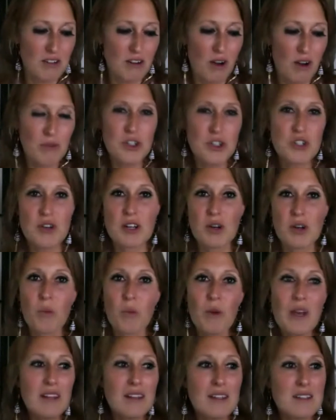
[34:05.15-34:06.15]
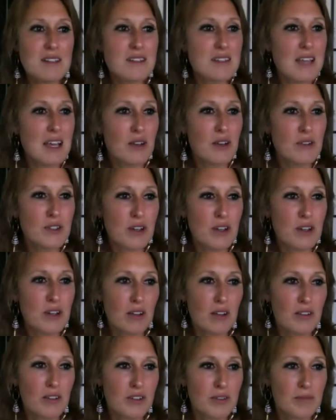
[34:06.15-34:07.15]
You're always trying to wing these sales
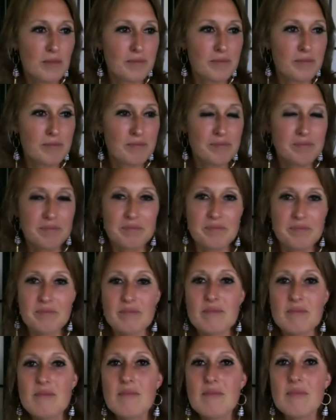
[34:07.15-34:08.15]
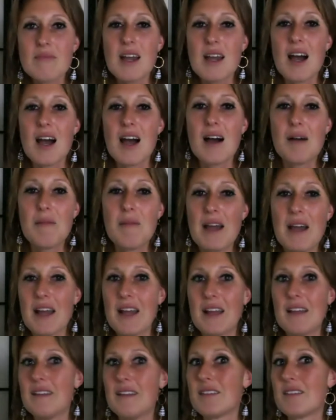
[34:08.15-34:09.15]
calls um,
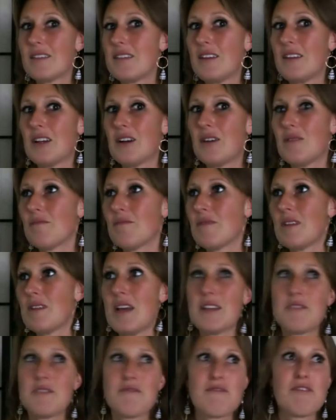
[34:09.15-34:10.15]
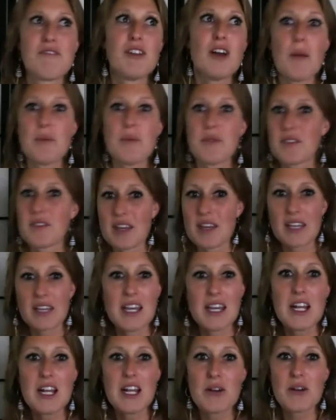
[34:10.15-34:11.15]
and you know it flops it's like
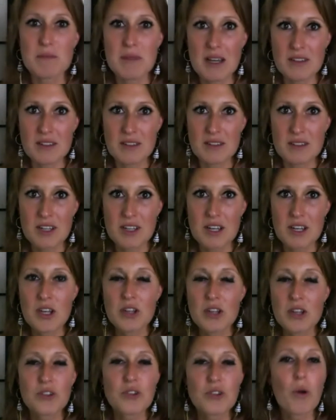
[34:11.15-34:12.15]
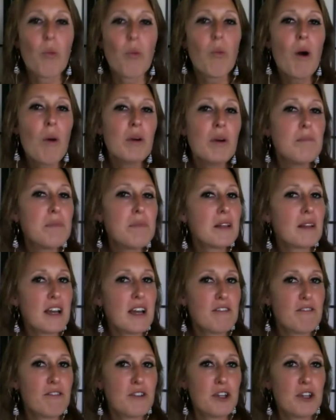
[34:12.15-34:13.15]
a hit or a miss so what would it be
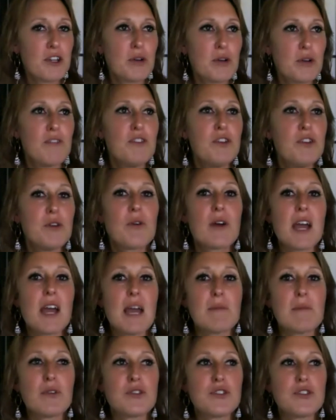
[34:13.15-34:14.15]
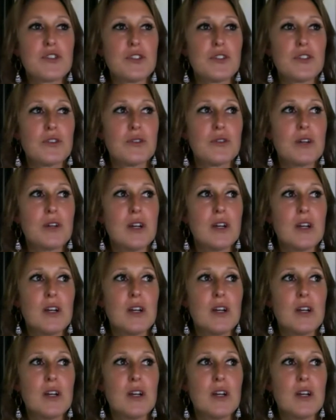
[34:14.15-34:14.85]
like for you if you were able to